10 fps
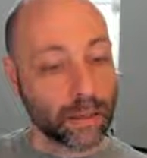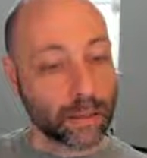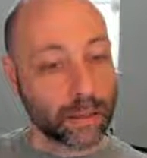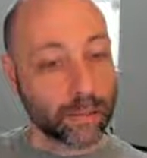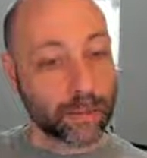
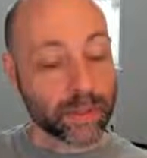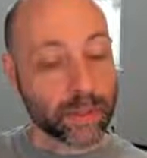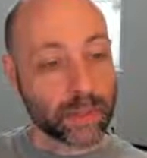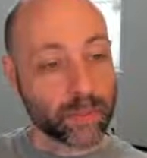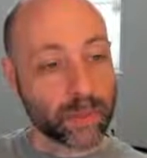And what
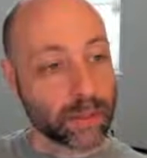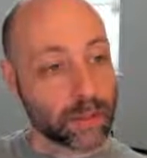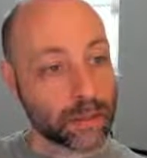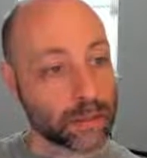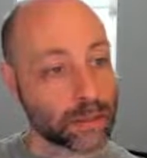should this be
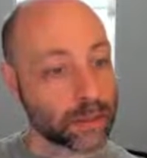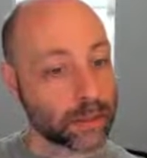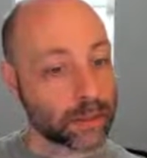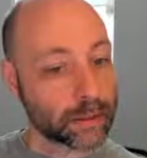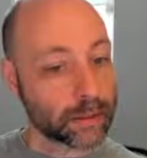called? This
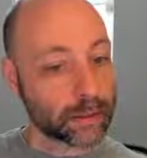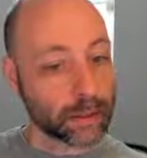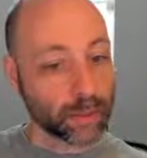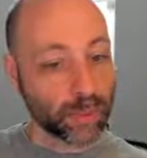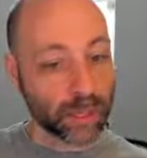is
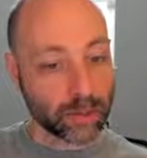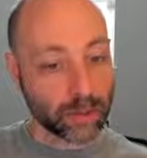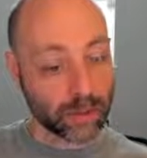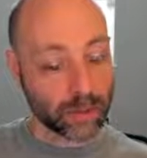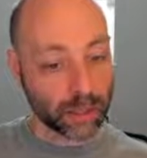
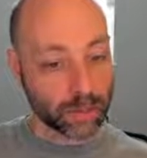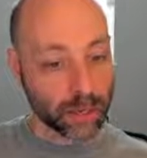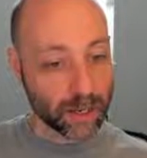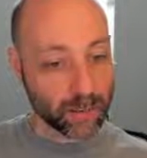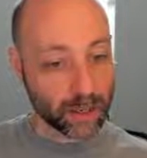painful to think
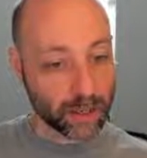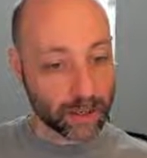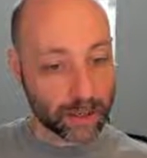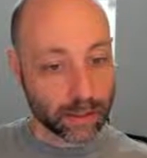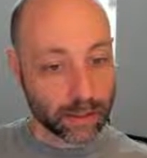about because
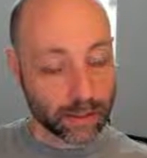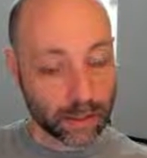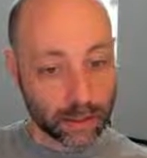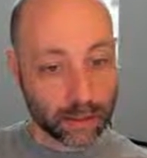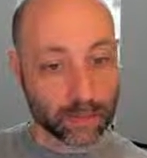it's just
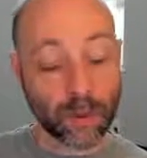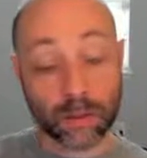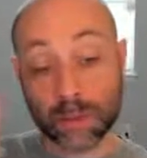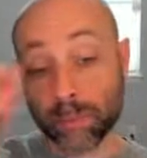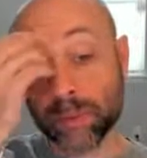such a small,
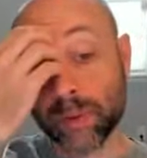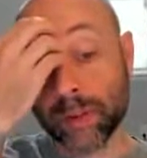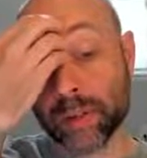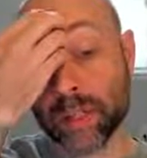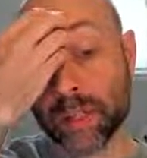simple
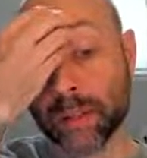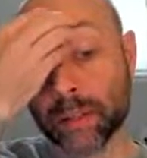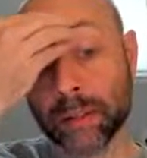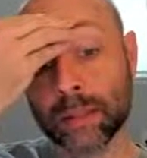function.